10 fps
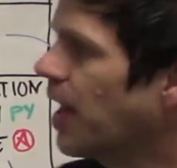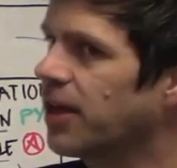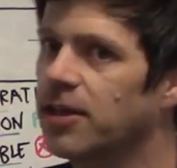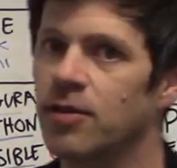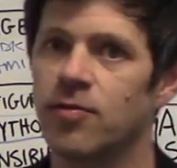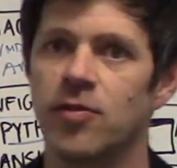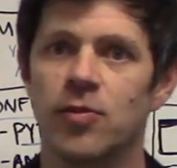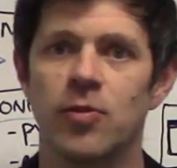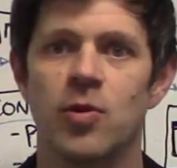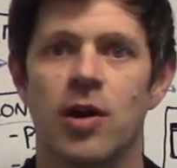that gives
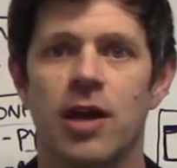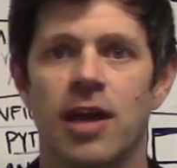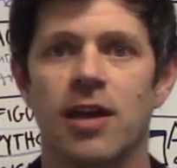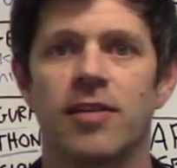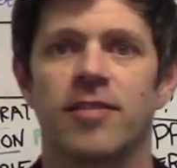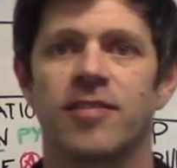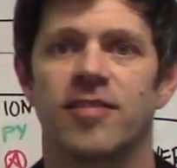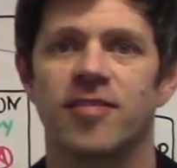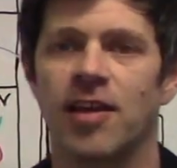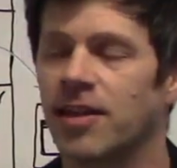you a
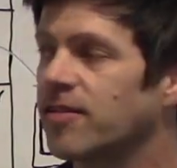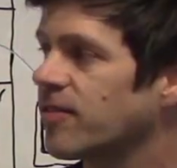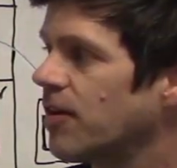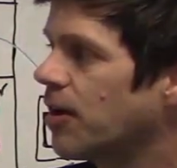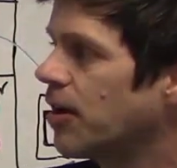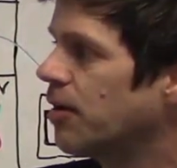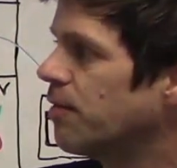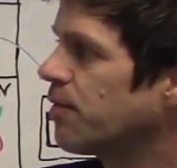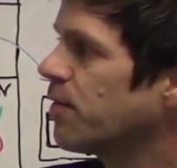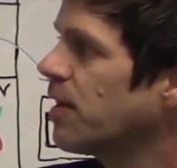sense
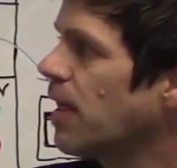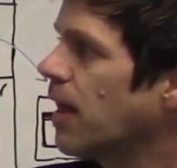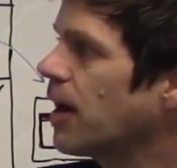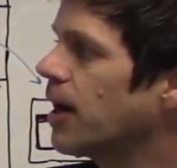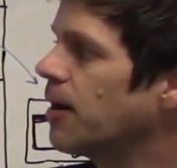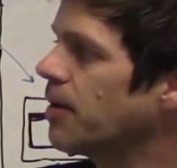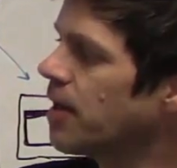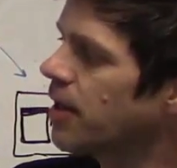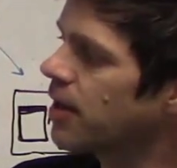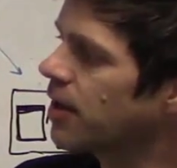of kind
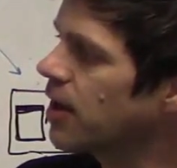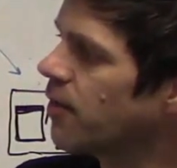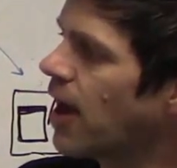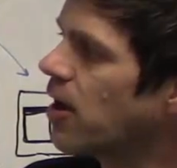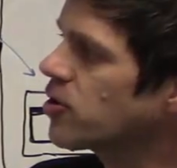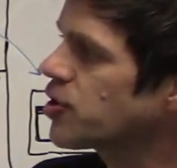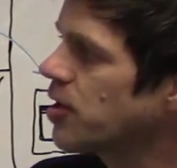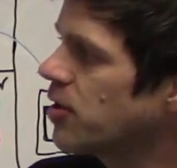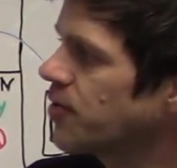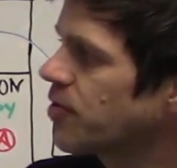kind of how
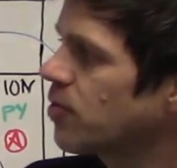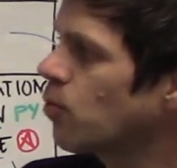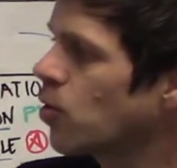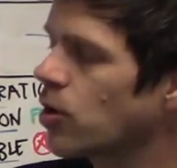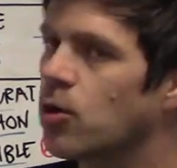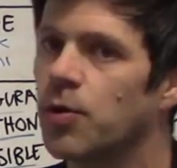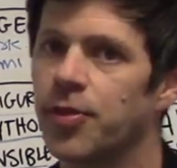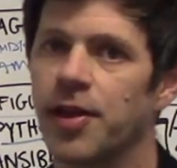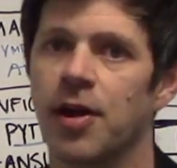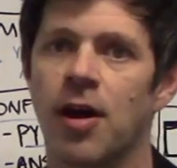shells work,
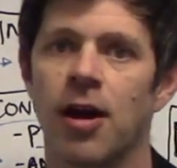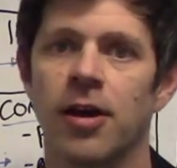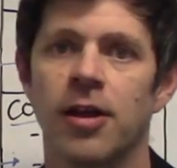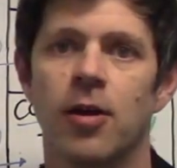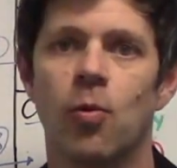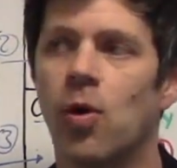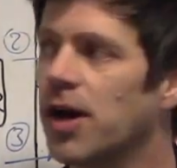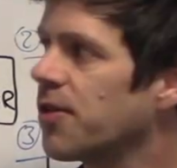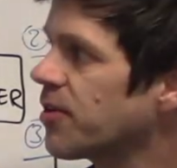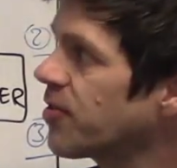what they are,
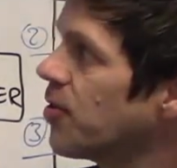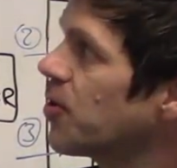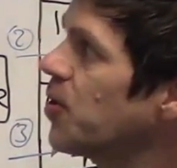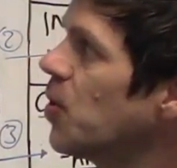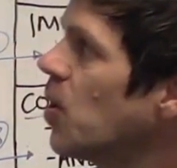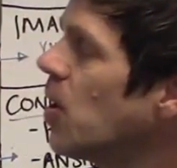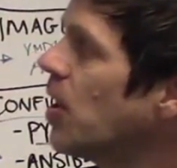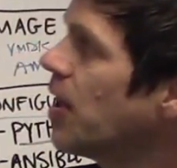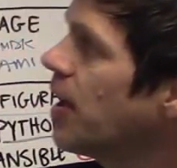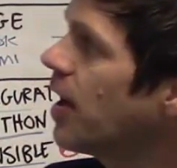why they're so cool,